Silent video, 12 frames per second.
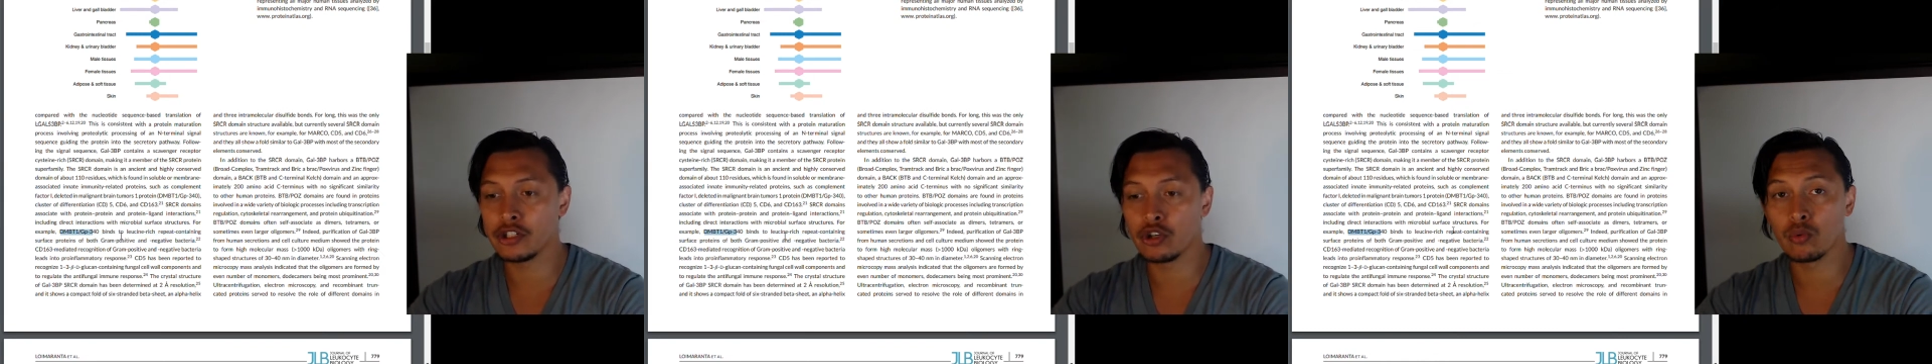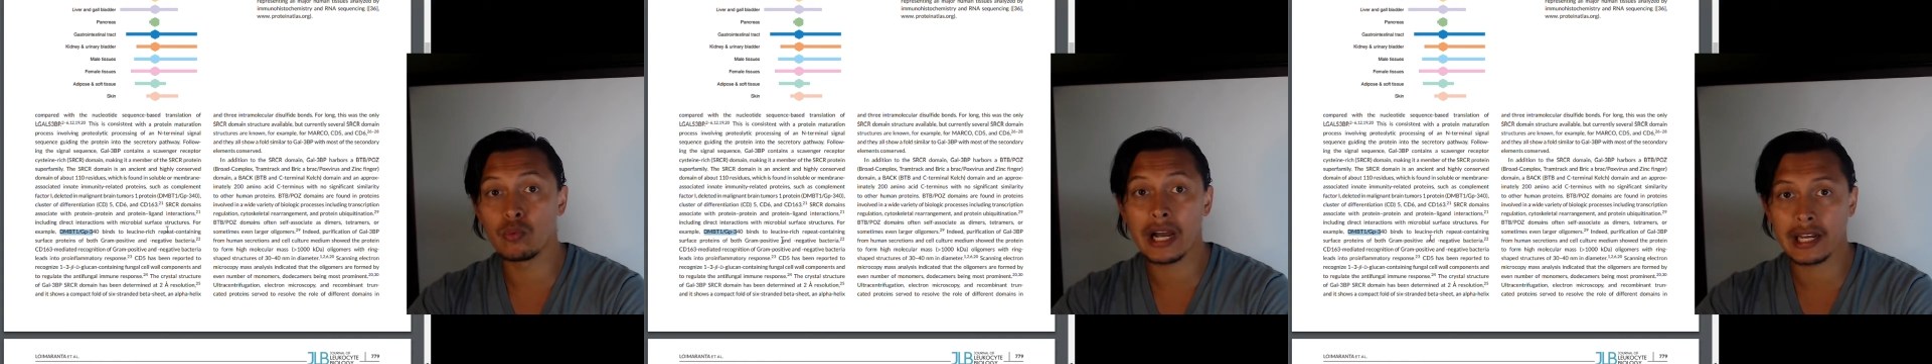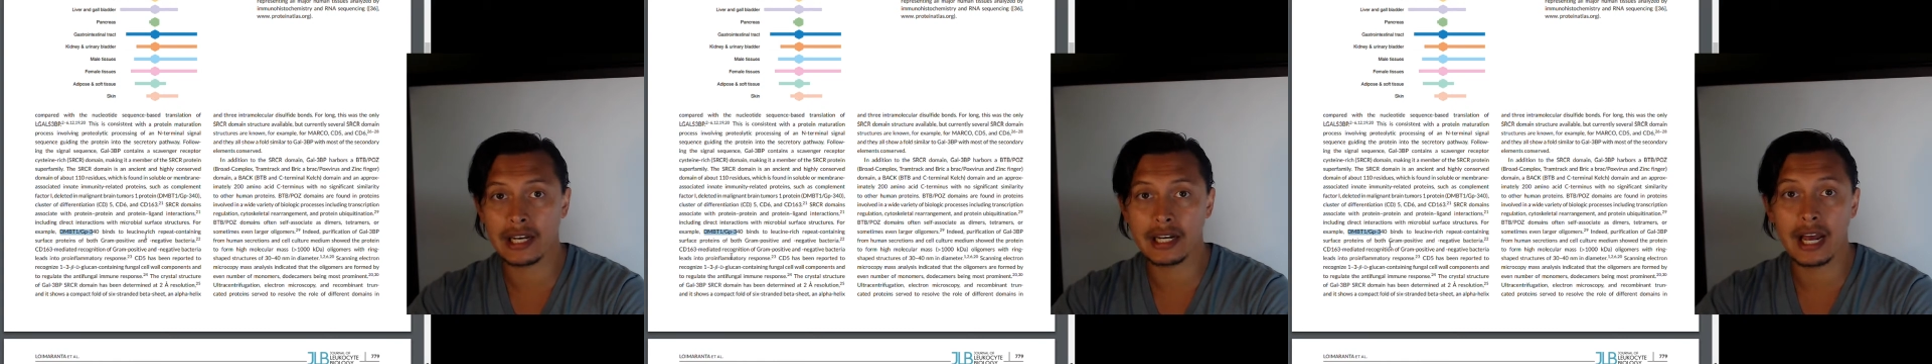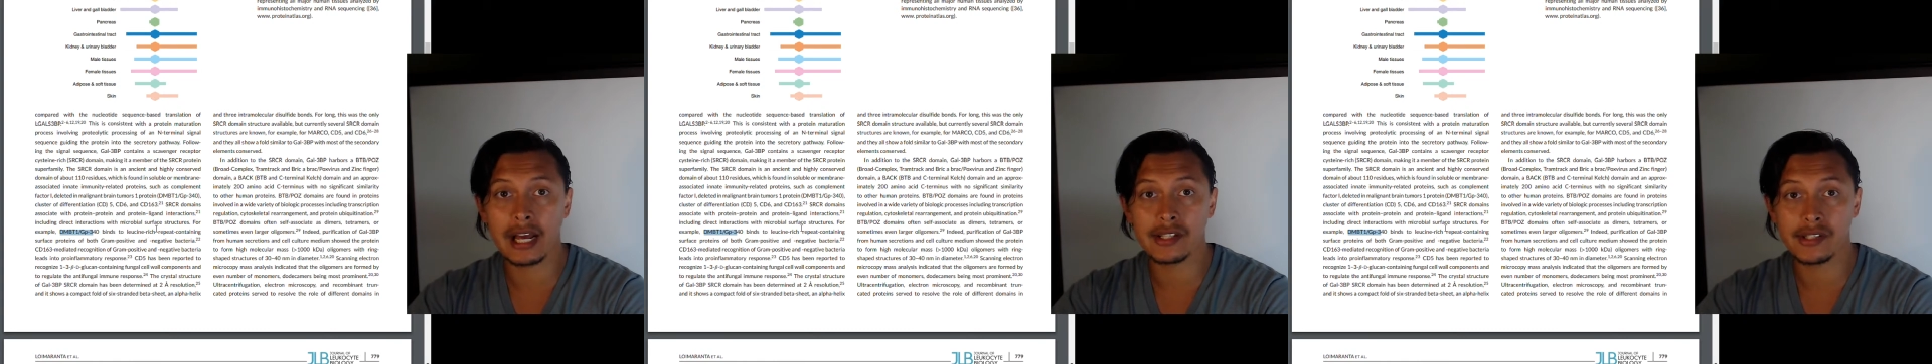to
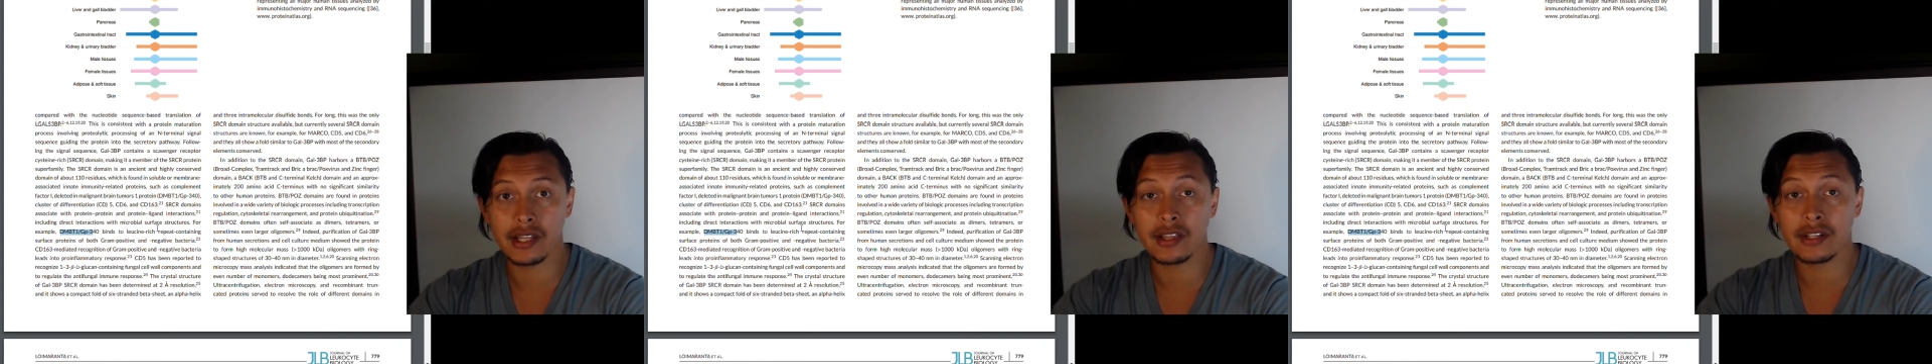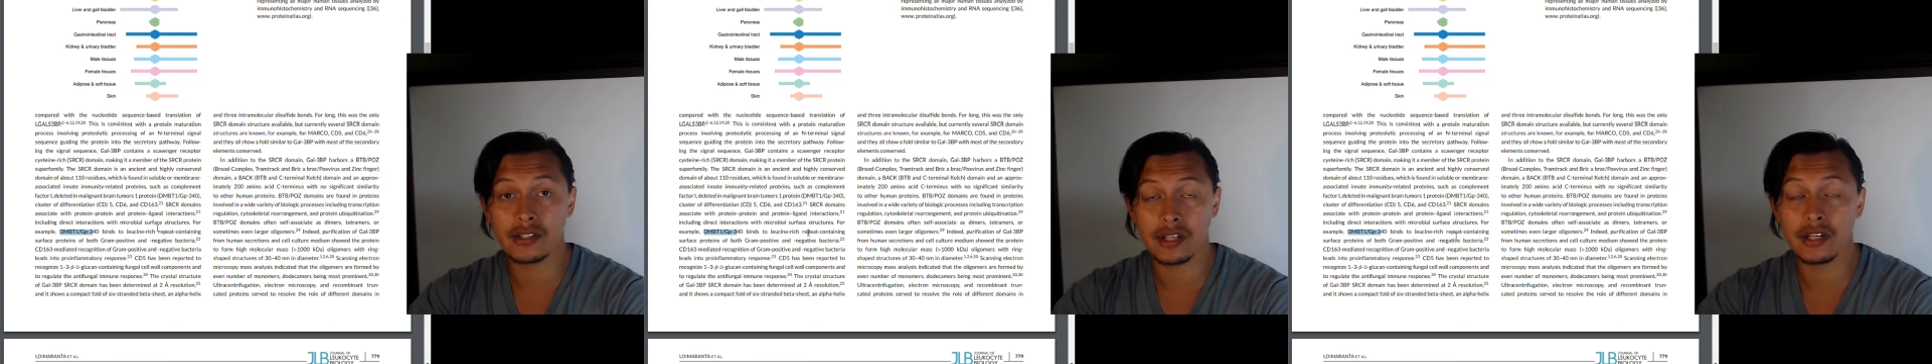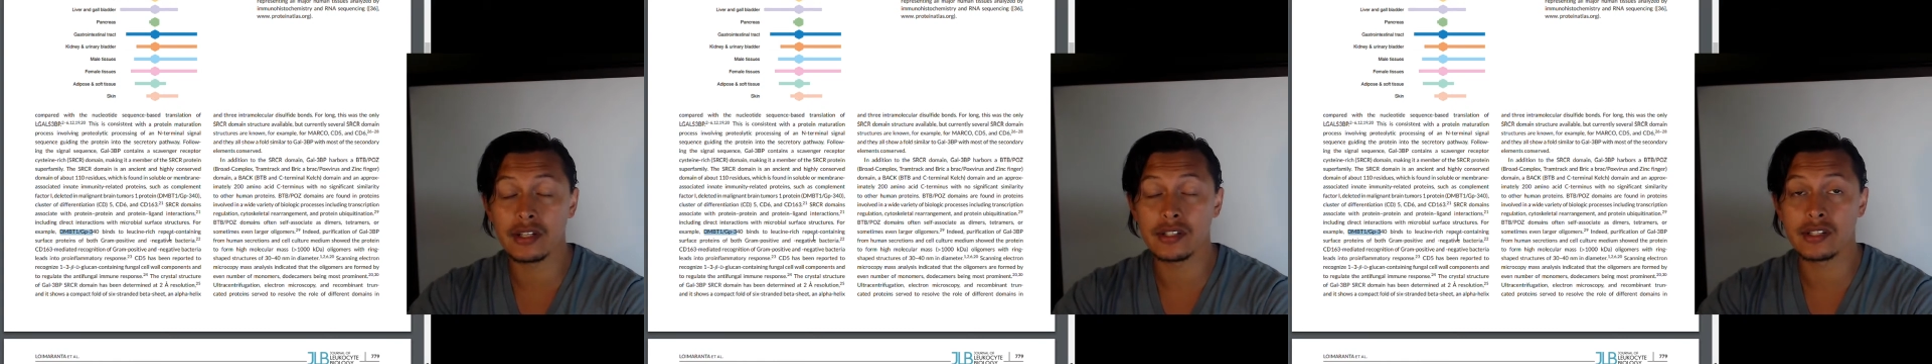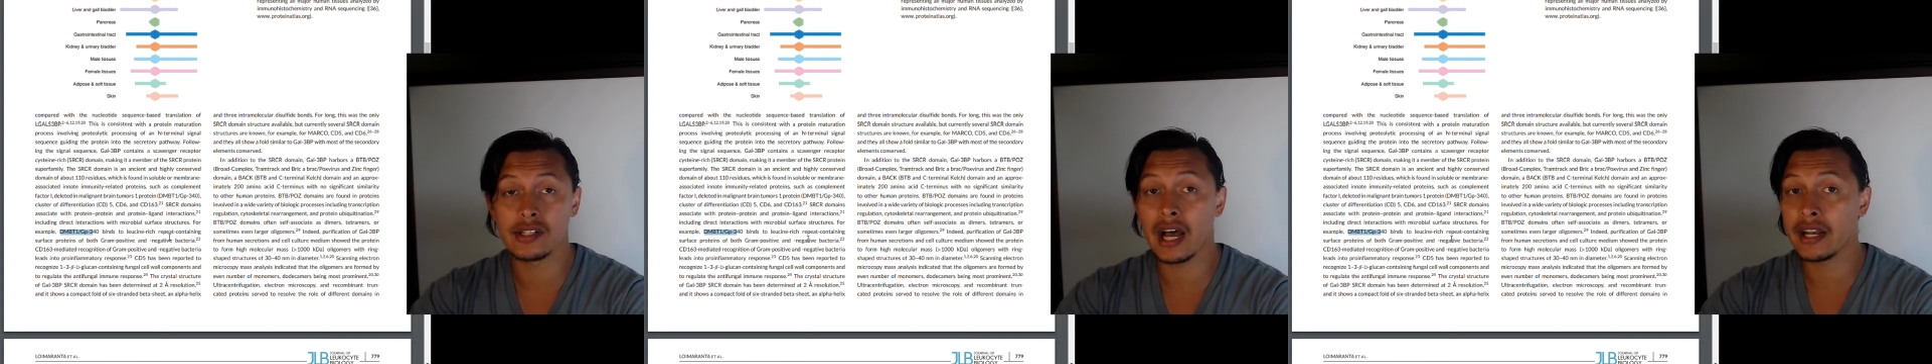recognize that this is
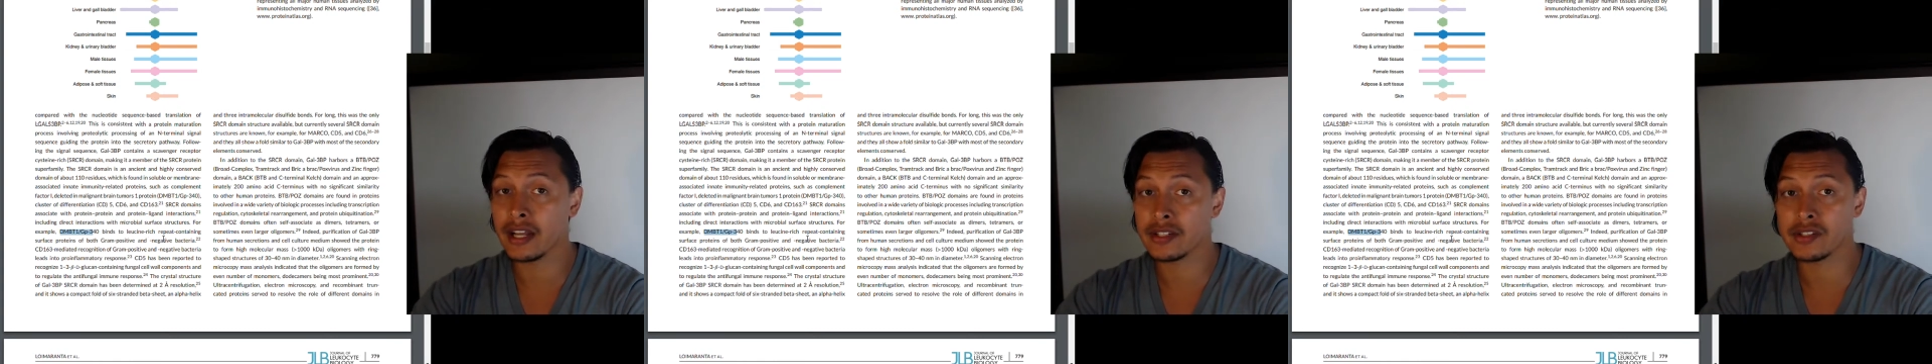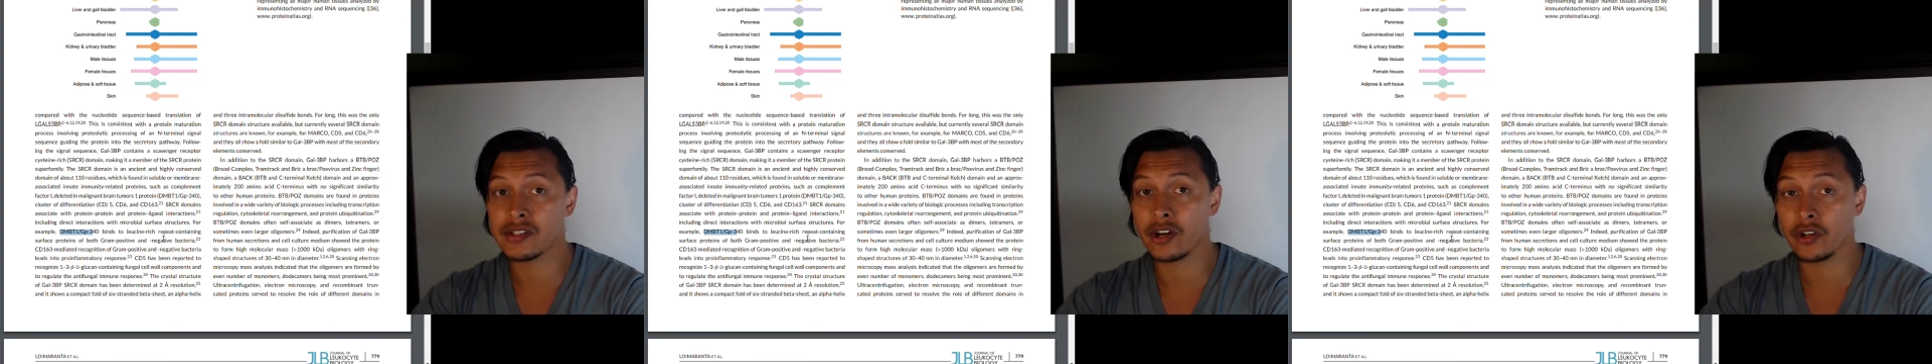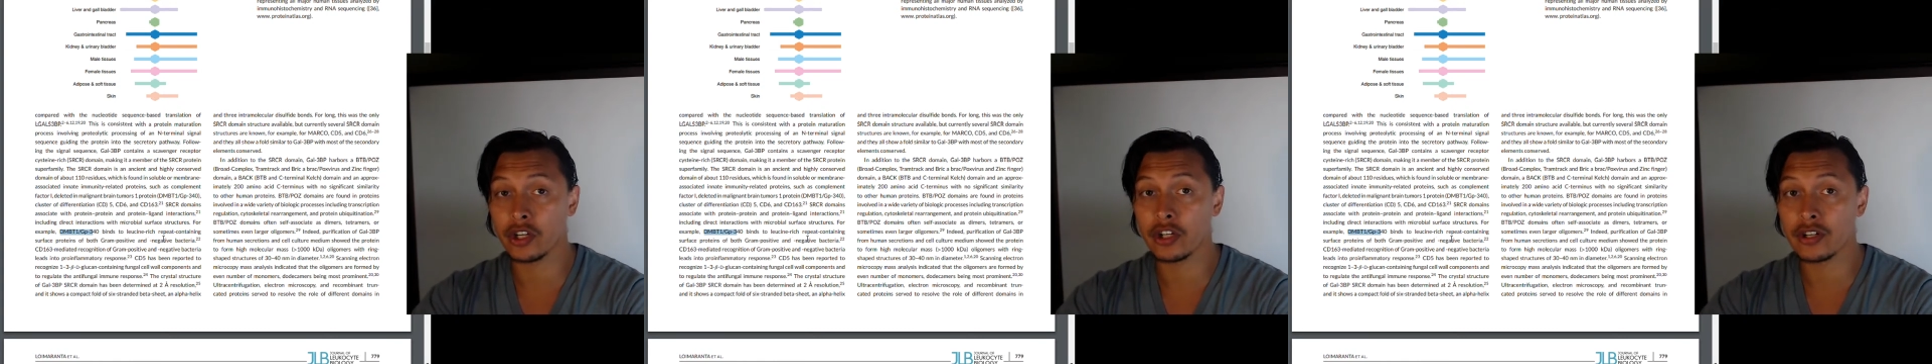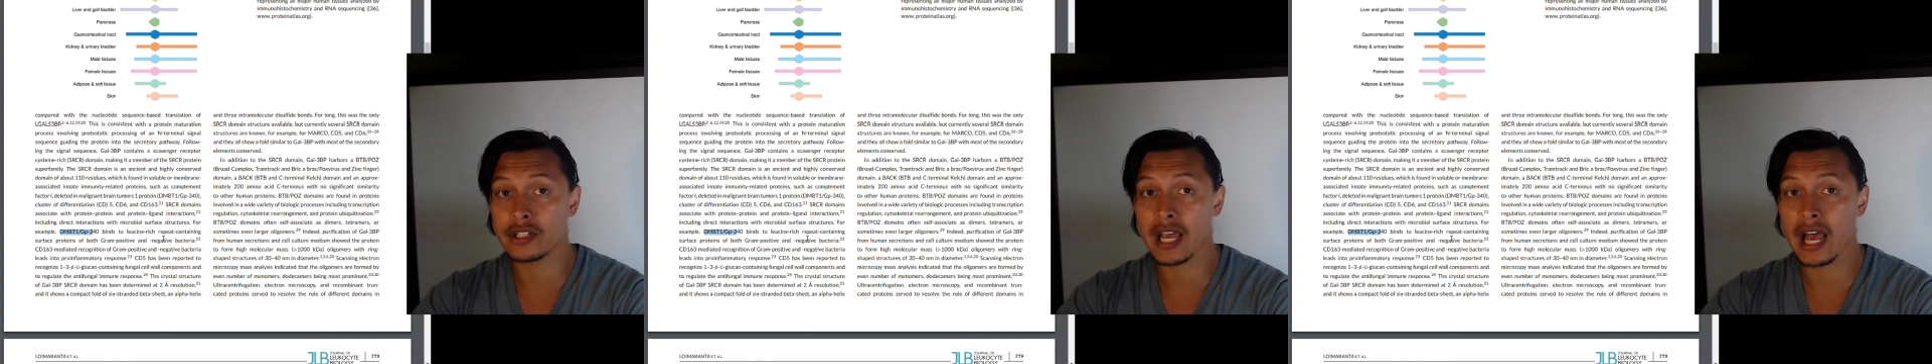not necessarily
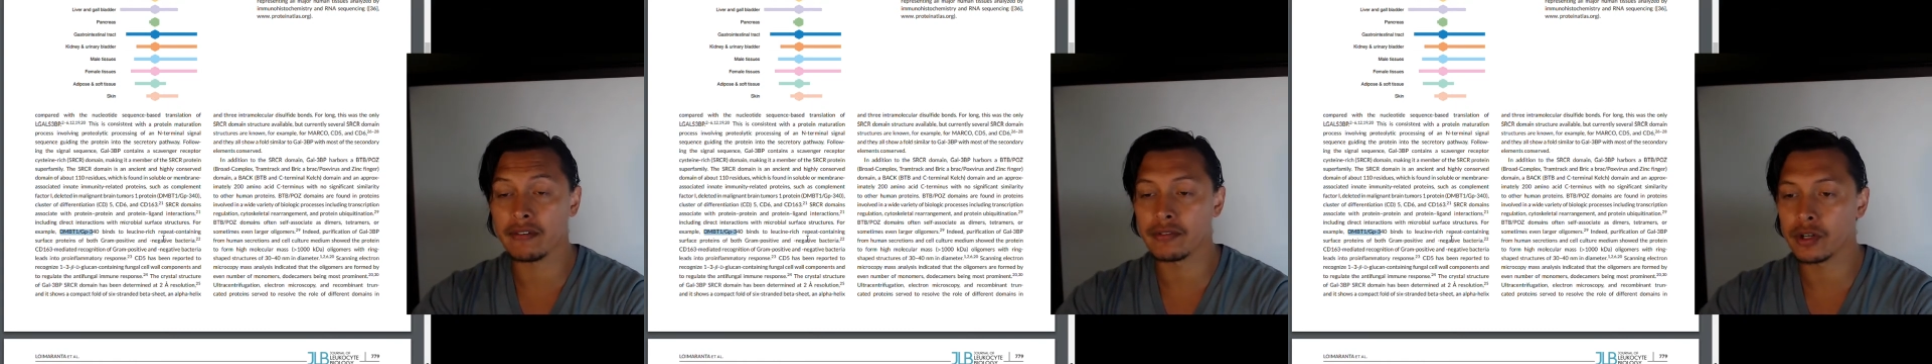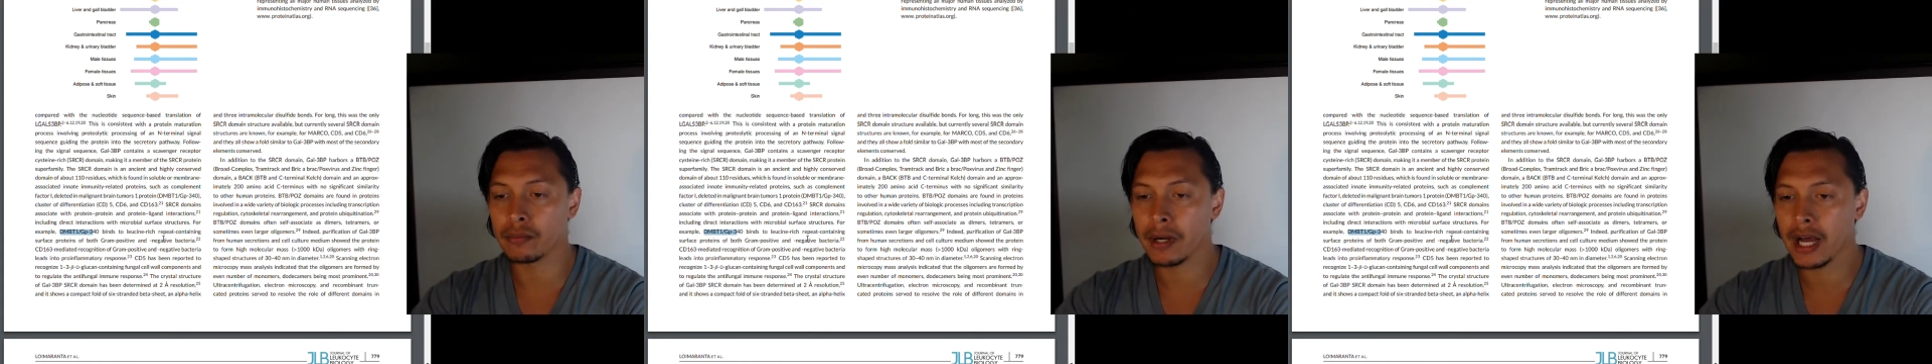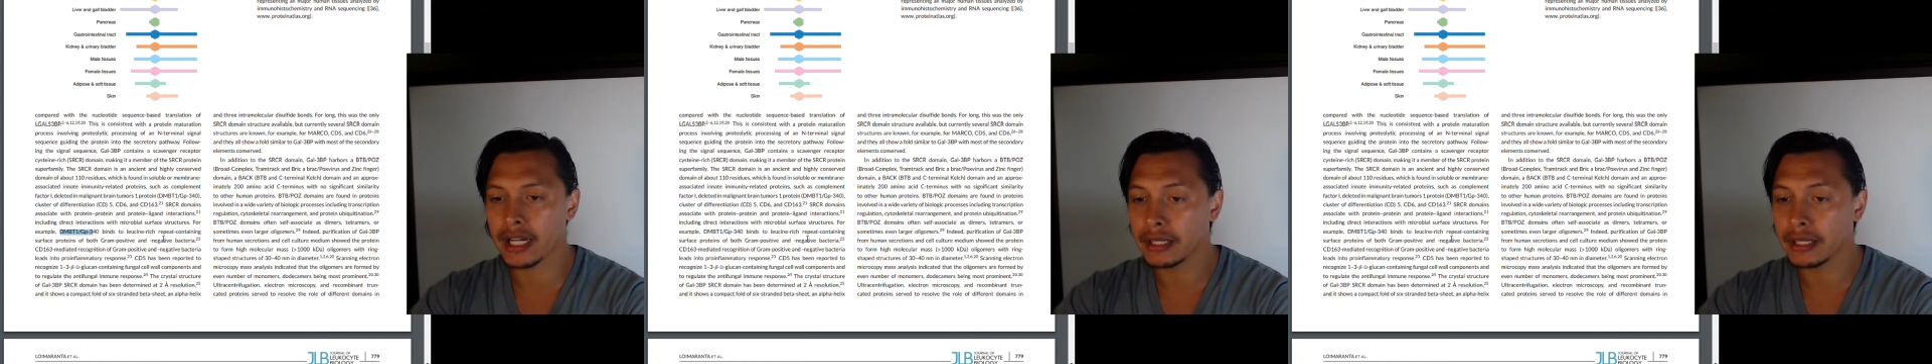good to have in your body.